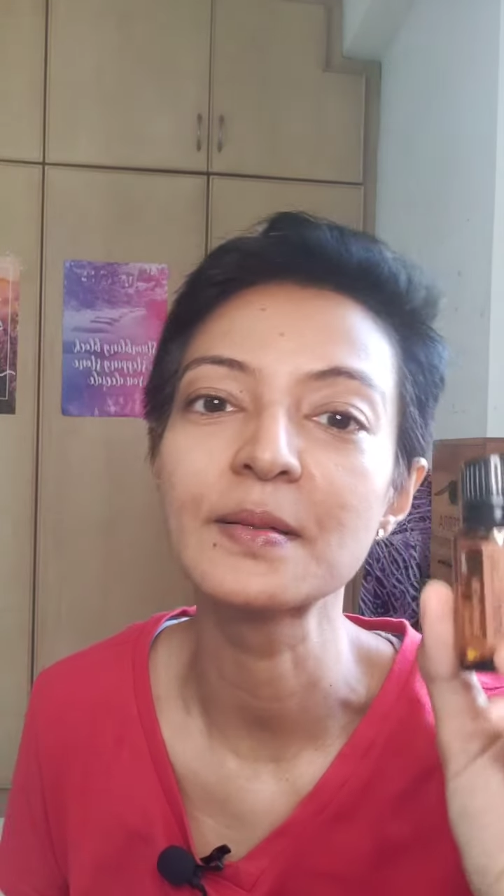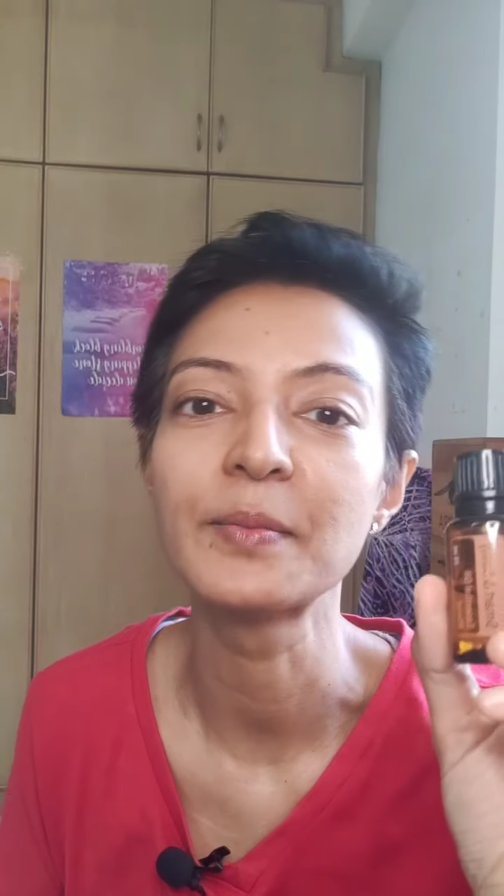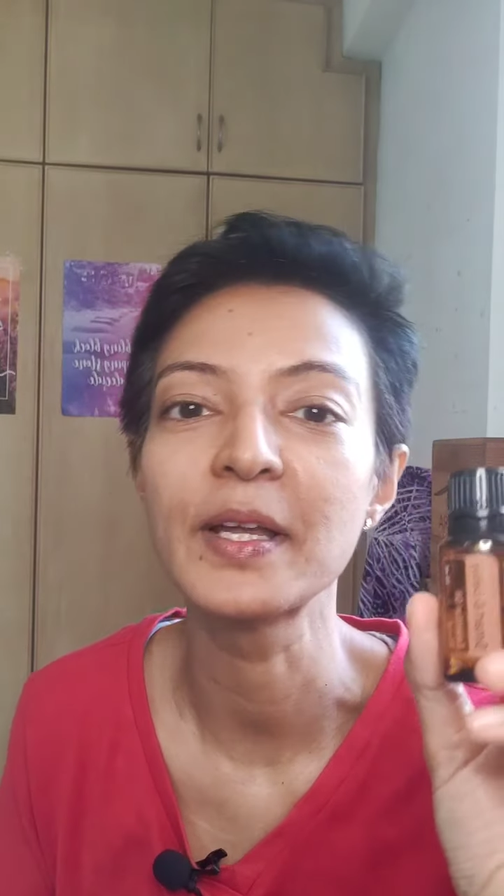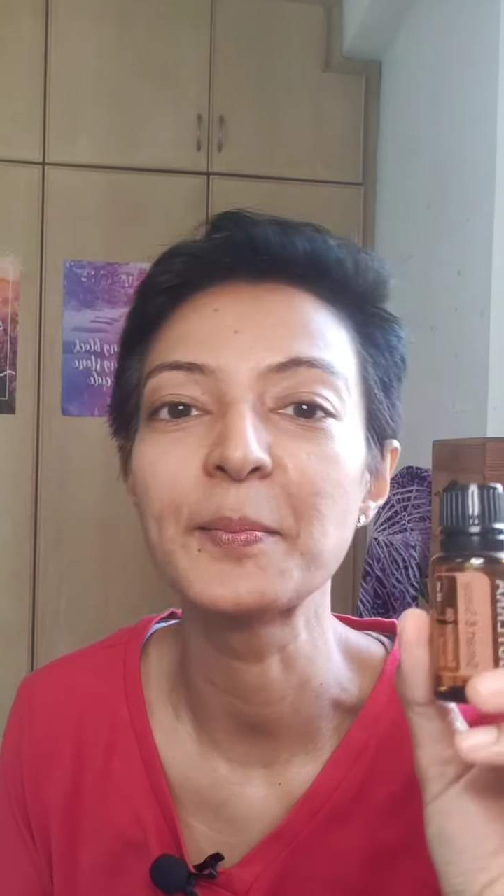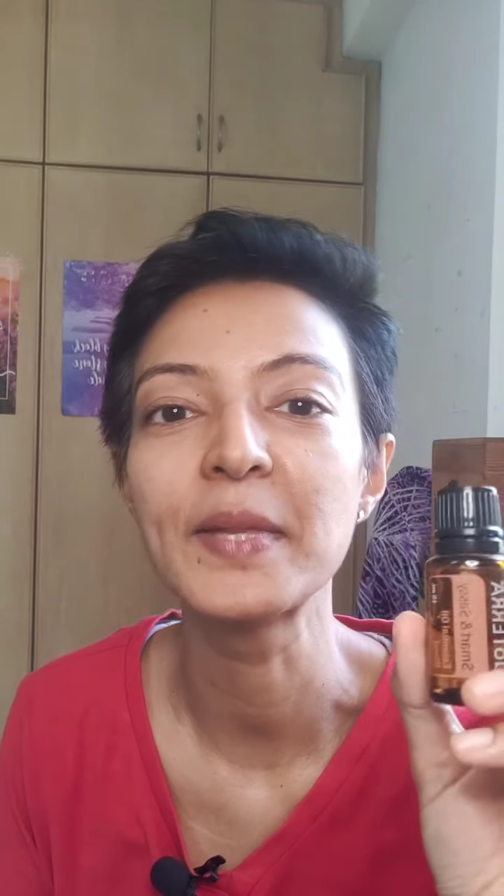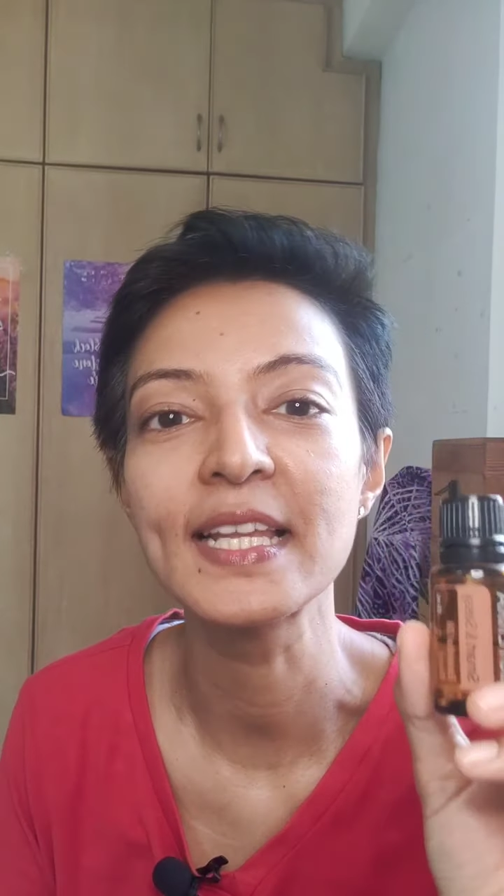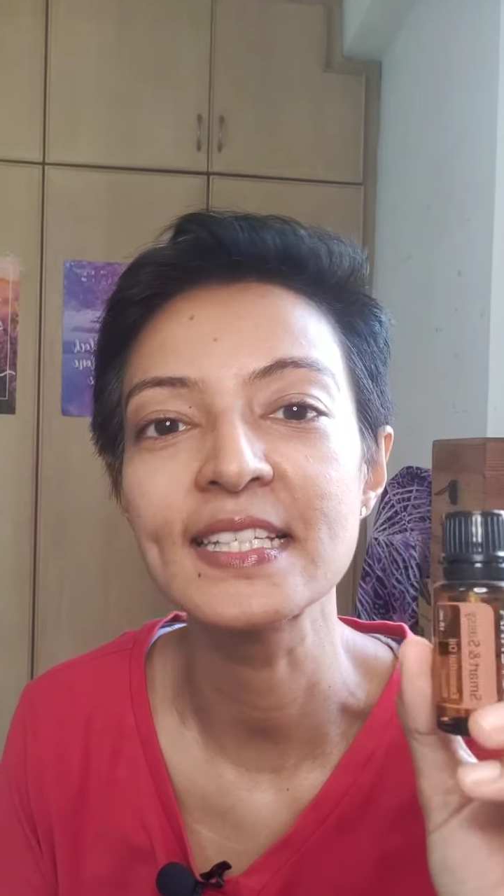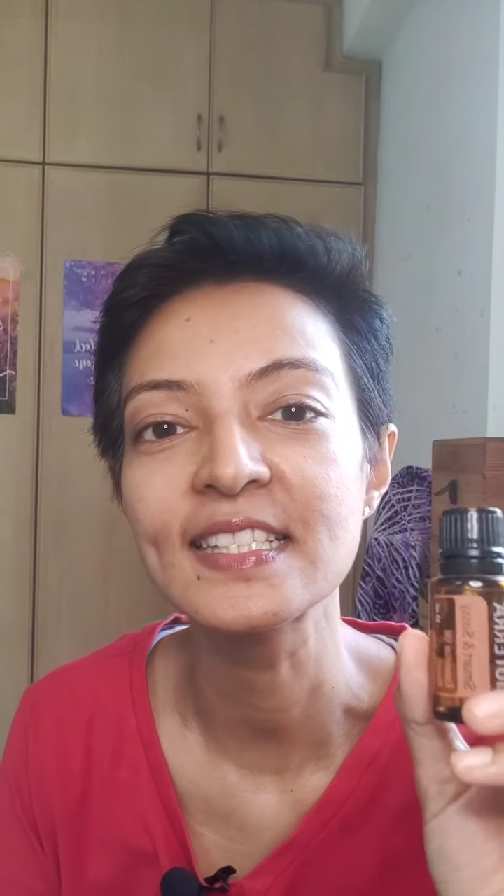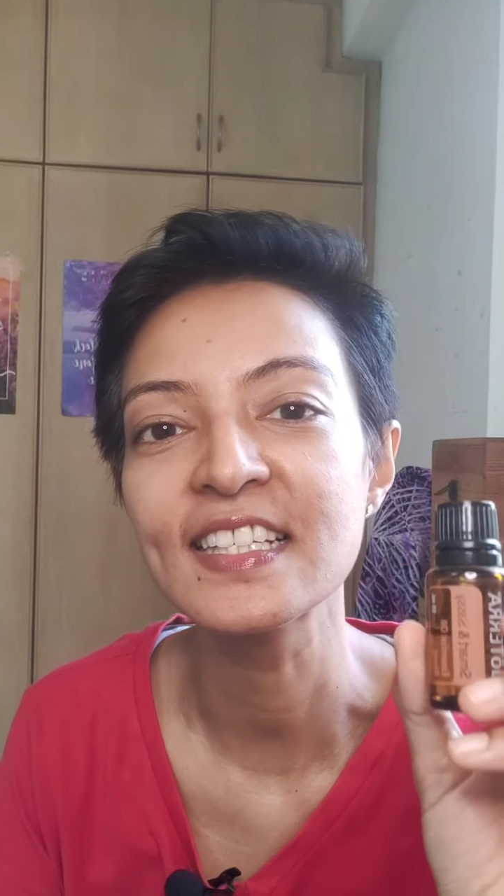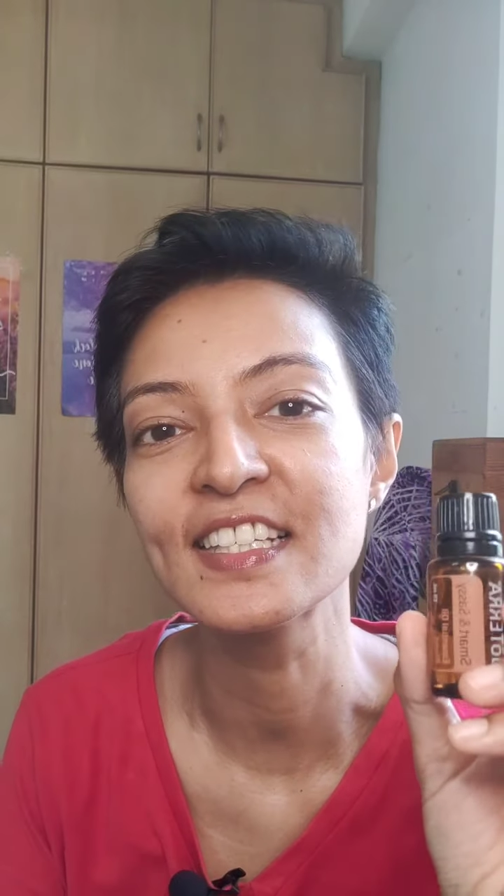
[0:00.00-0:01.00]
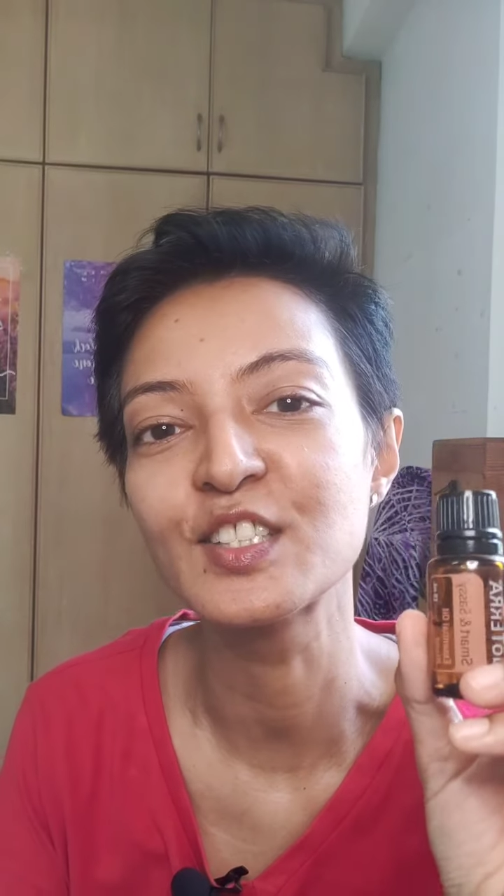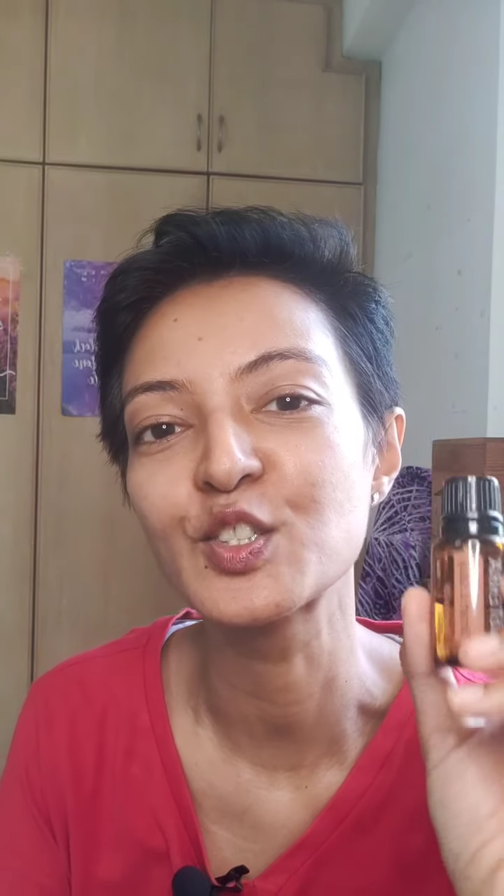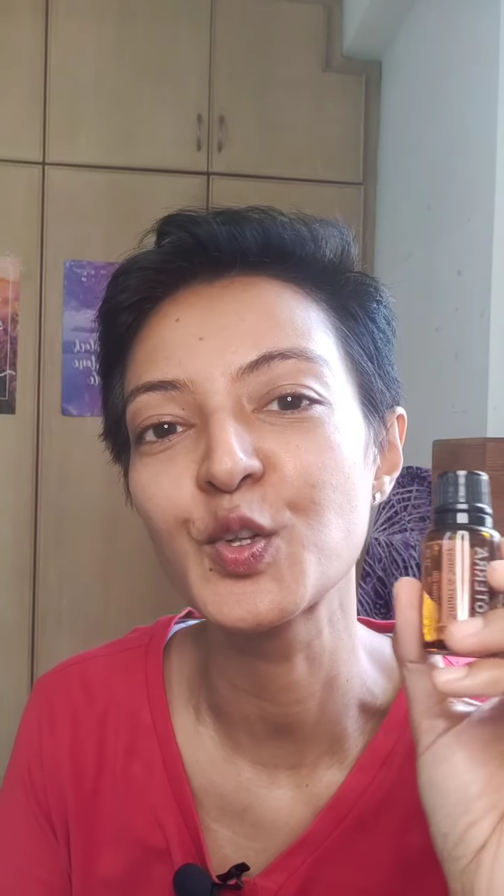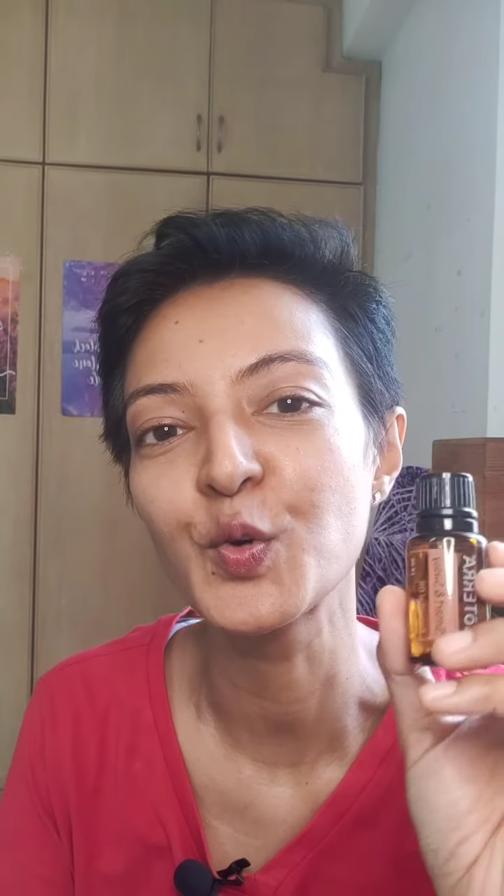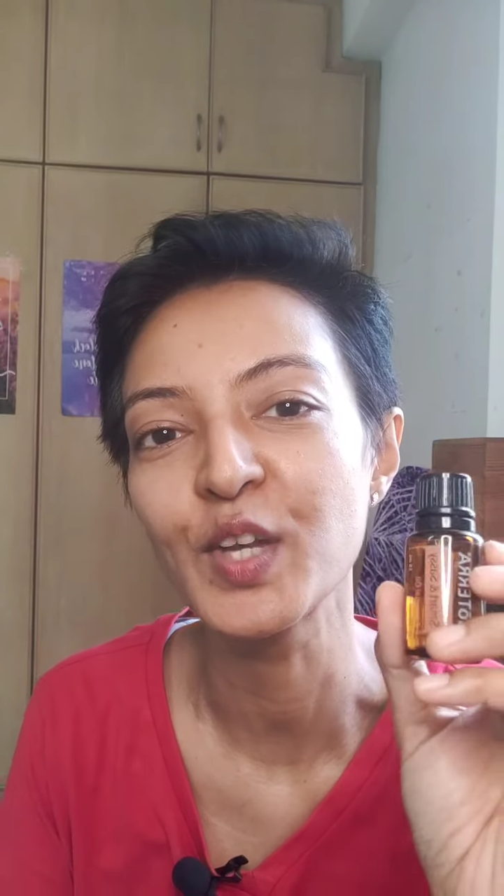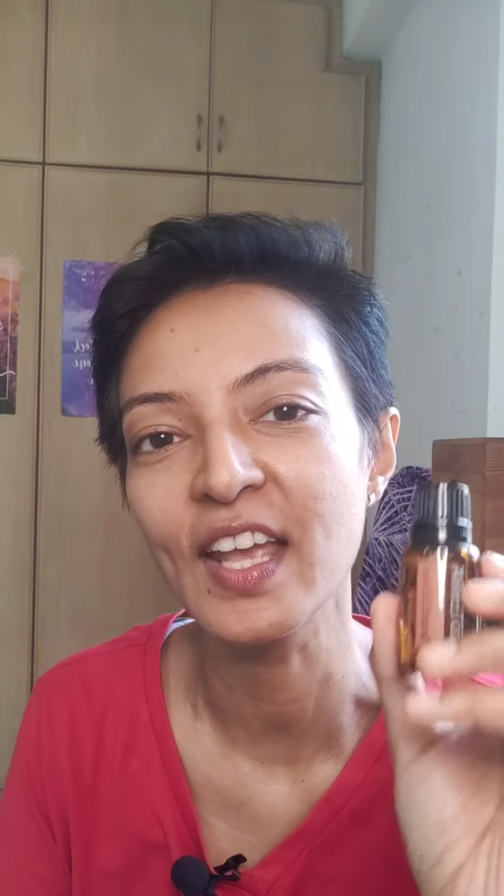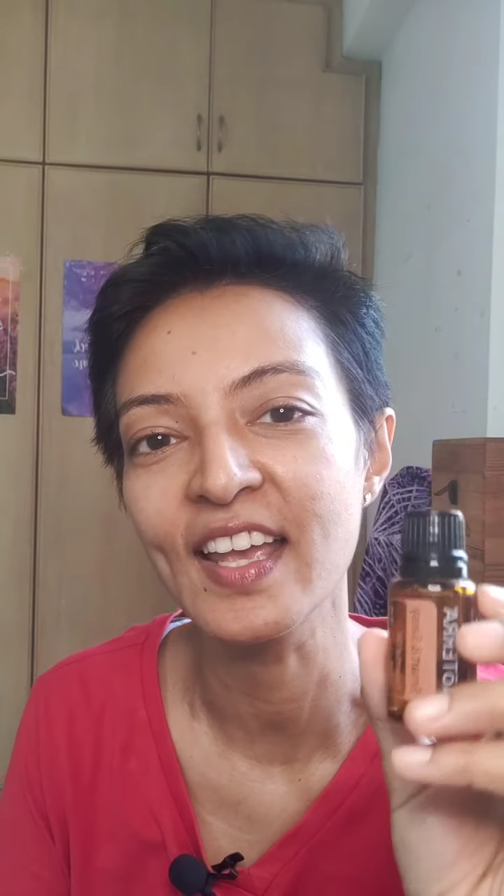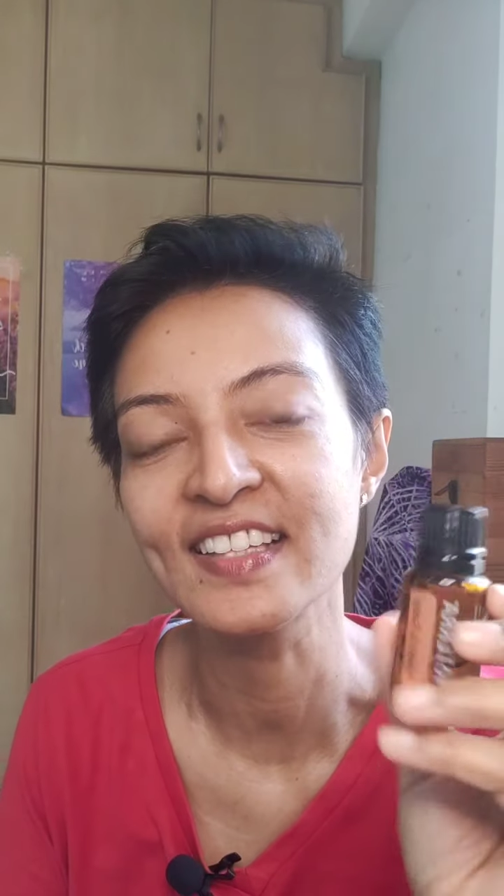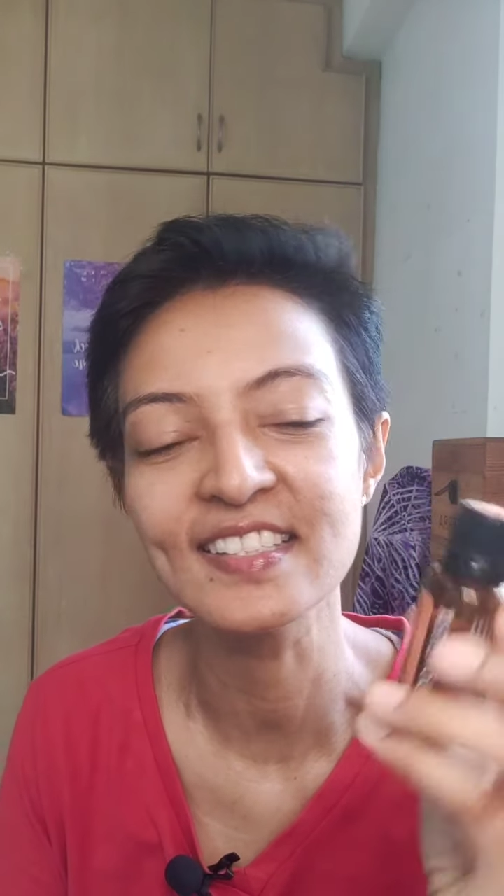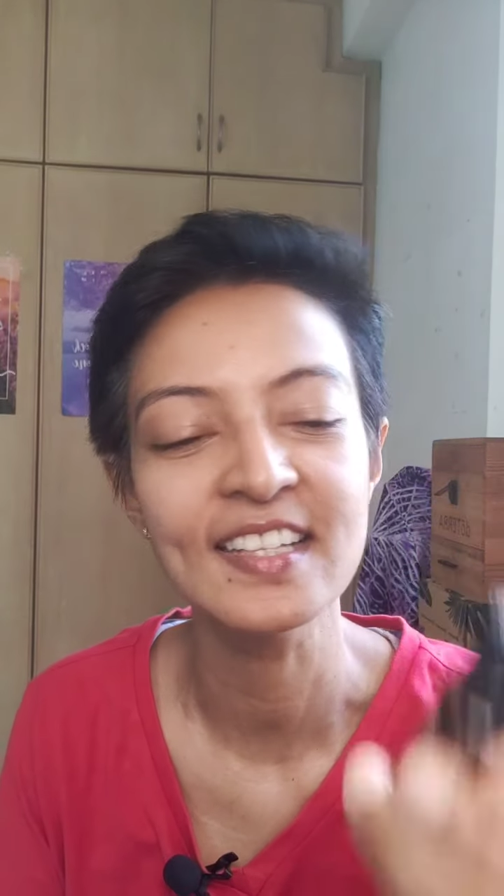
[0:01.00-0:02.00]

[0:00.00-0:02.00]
but in Malaysia it's known as